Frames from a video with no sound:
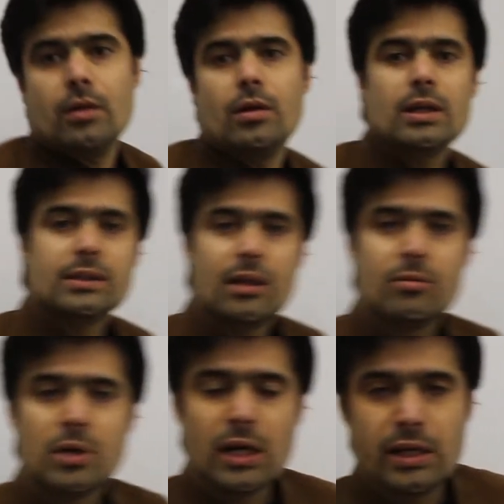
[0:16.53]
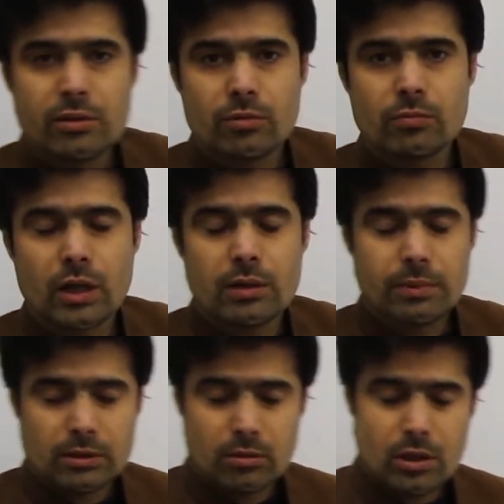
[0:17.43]
Assalamu alaikum wa
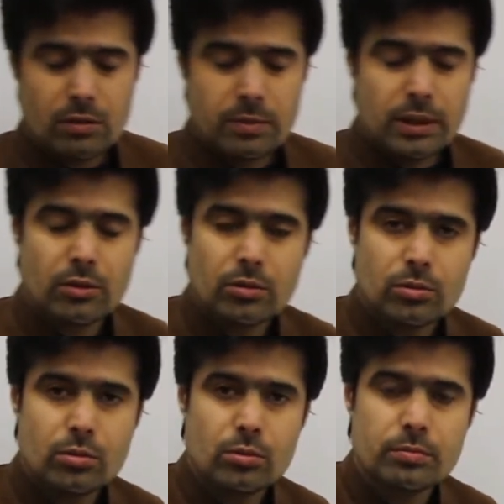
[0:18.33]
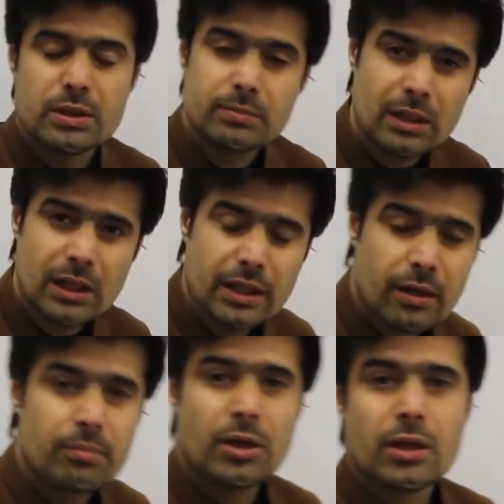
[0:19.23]
rahmatullahi wa barakatuhu. Bismillahir
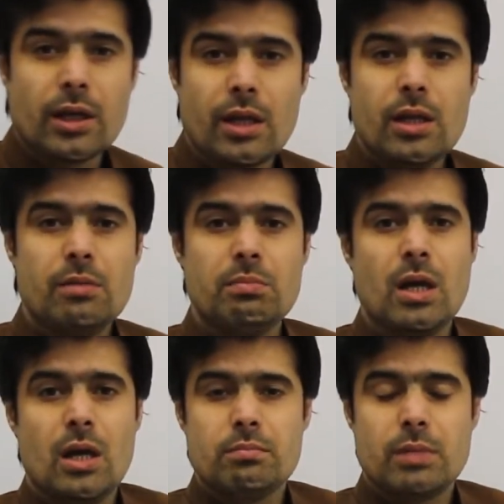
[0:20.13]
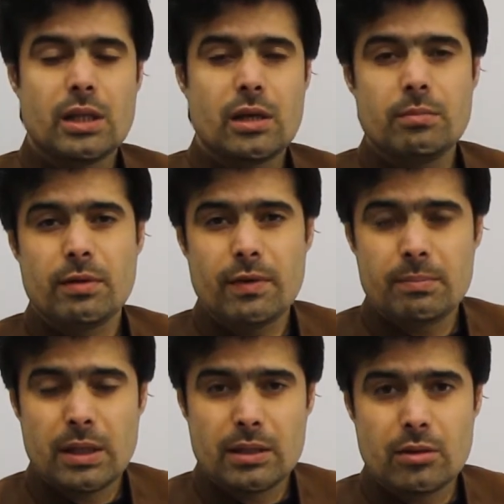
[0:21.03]
Rahmanir Rahim. By the name of
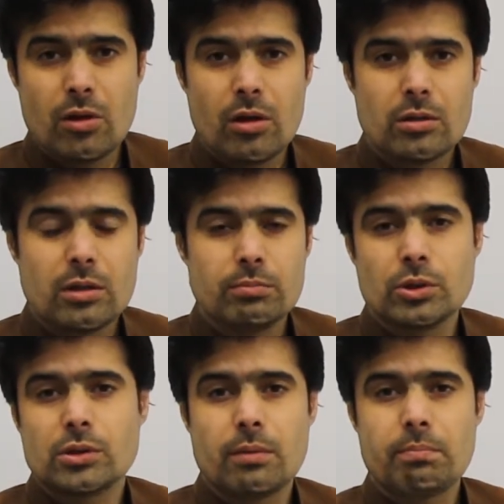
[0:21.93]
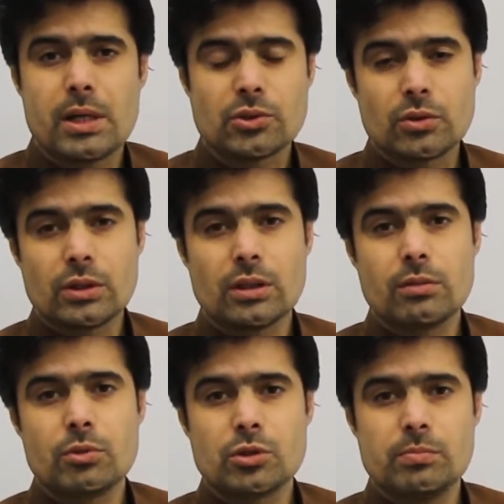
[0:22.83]
Almighty God, the most compassionate and the
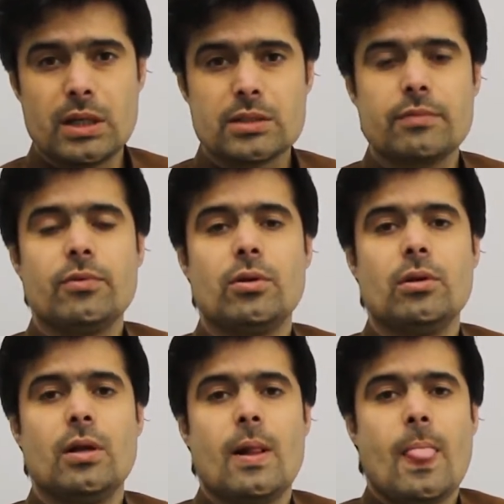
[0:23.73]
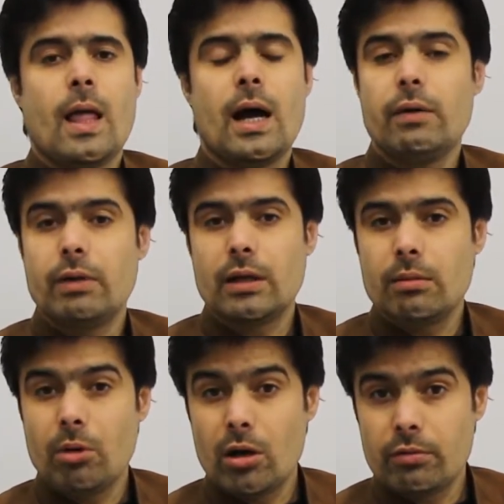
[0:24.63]
most merciful, I
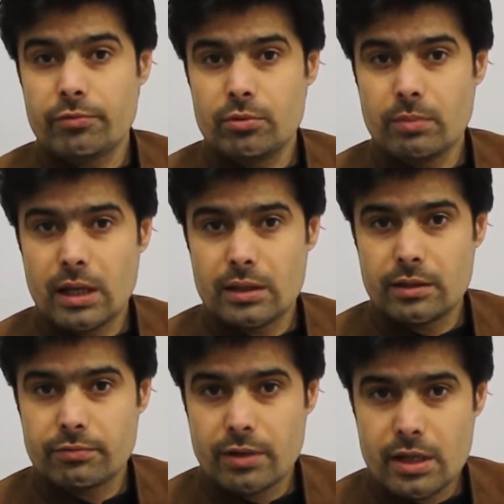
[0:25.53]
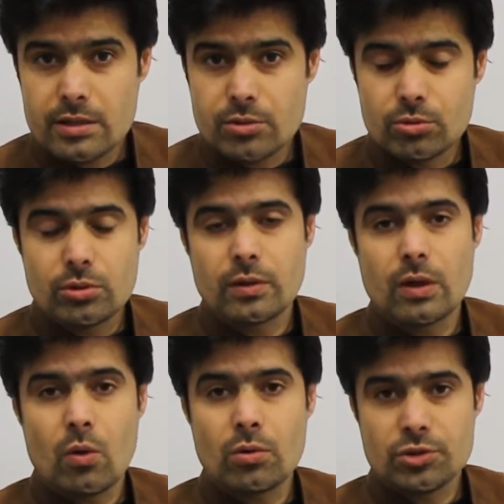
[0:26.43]
welcome all of you, my dear friends, to your
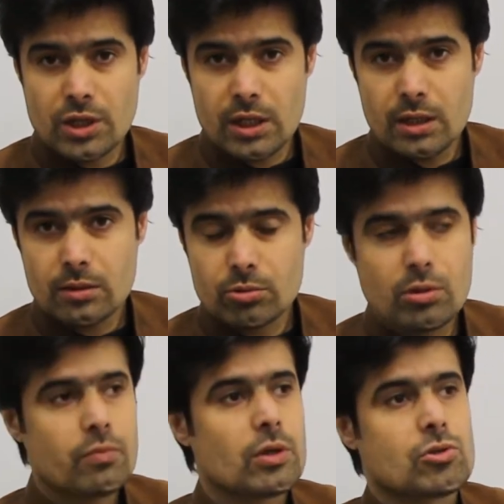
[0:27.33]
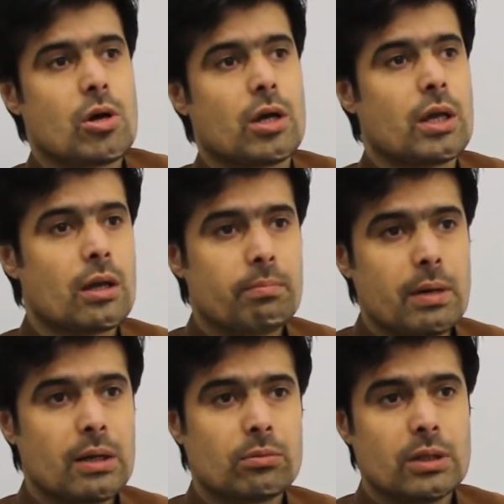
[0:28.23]
own channel. Today we are talking
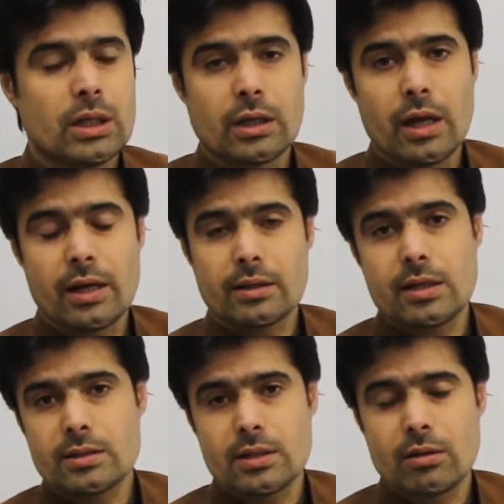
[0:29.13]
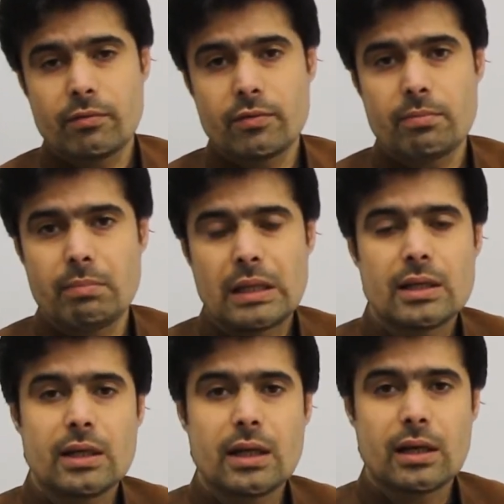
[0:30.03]
about the characteristic of the
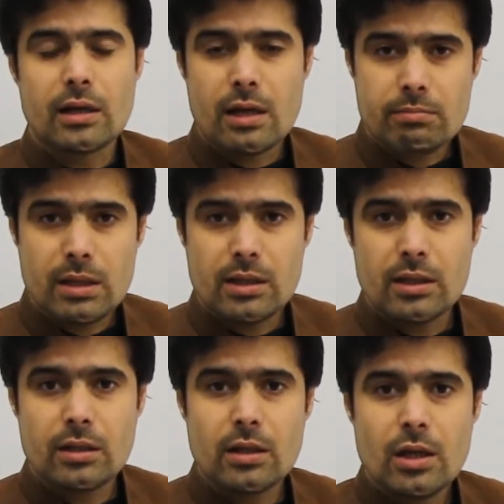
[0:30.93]
metal and non-metal